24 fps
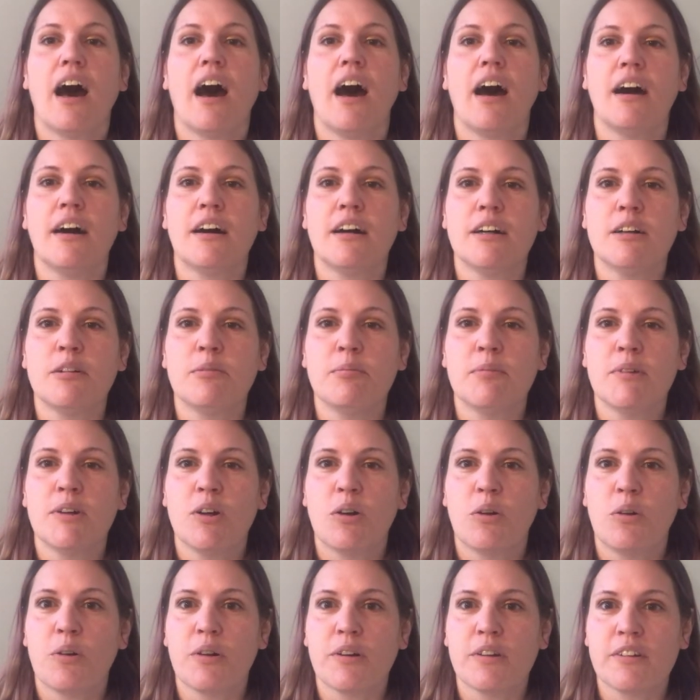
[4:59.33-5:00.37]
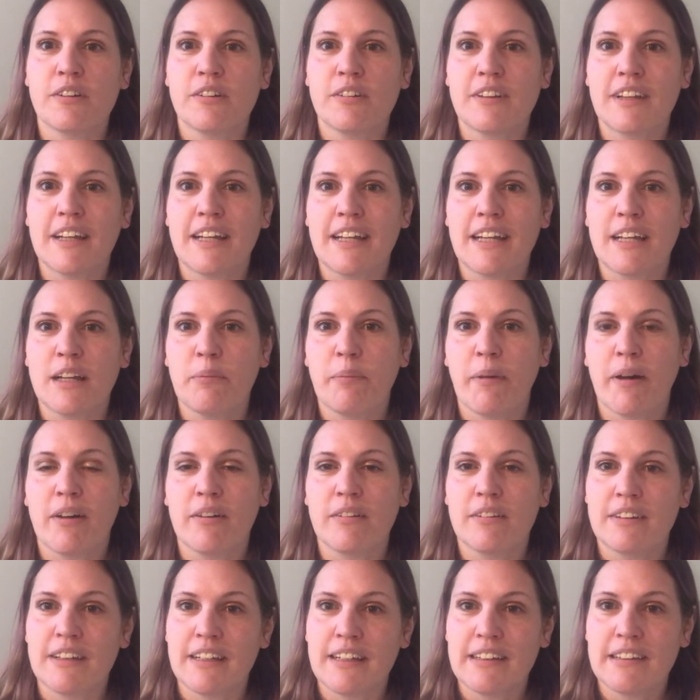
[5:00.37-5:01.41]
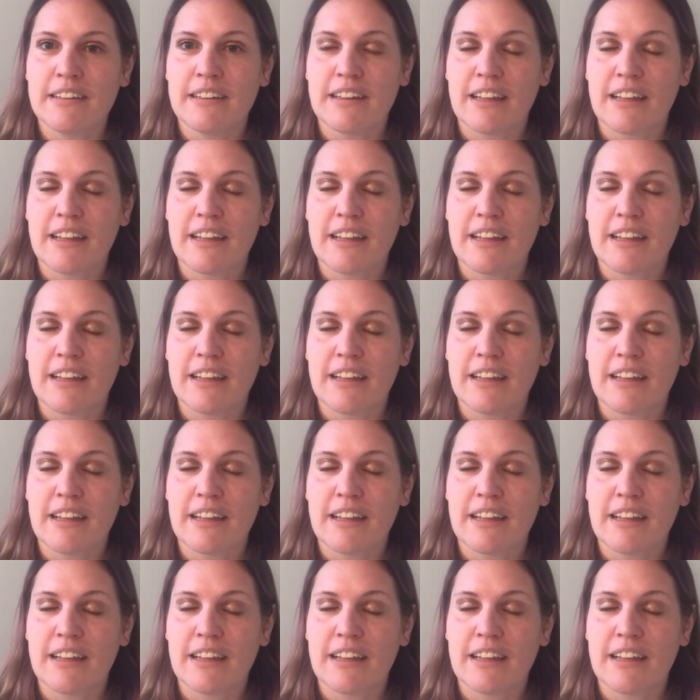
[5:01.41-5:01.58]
um, or they're thinking about things